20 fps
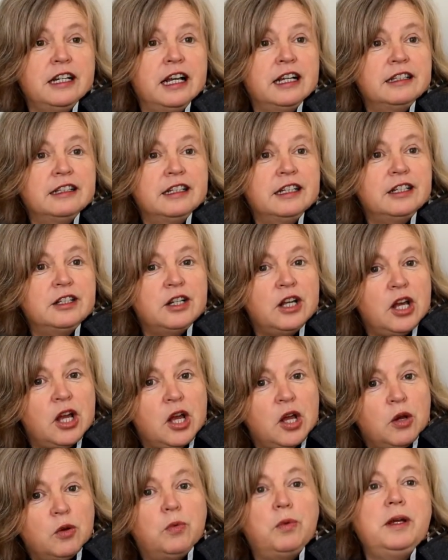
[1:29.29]
I said,
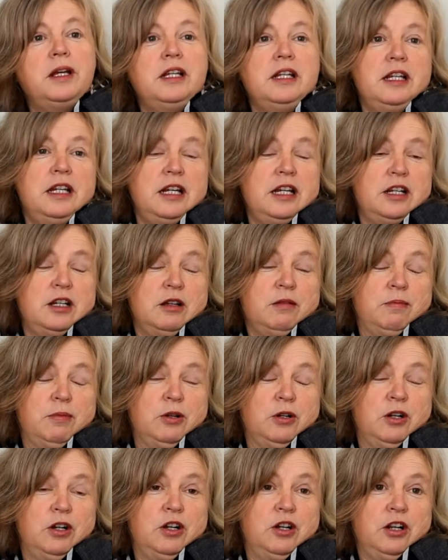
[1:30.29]
we need a
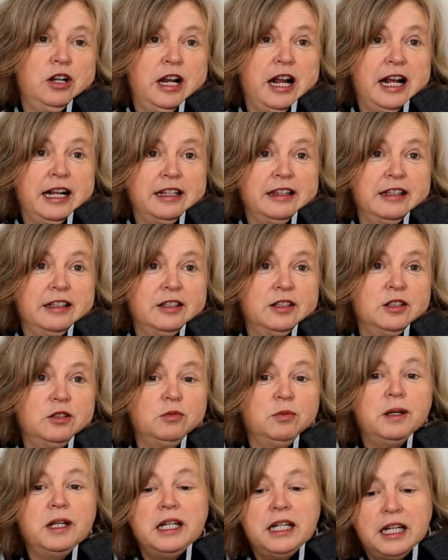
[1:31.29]
book like this.
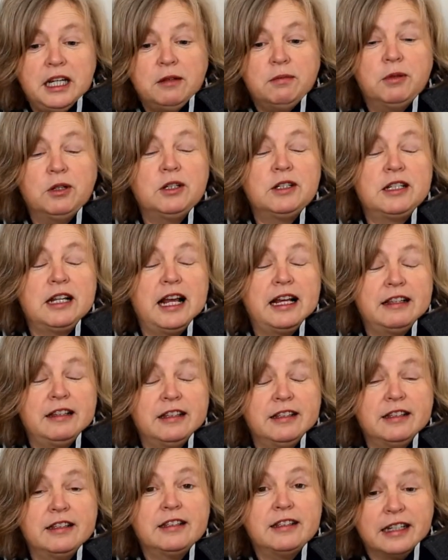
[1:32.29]
We need books like
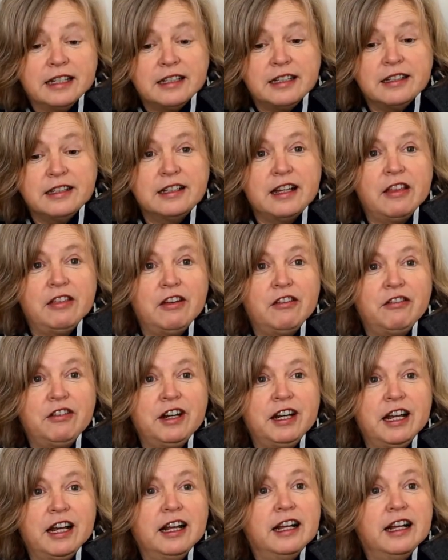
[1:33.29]
this set in South Africa.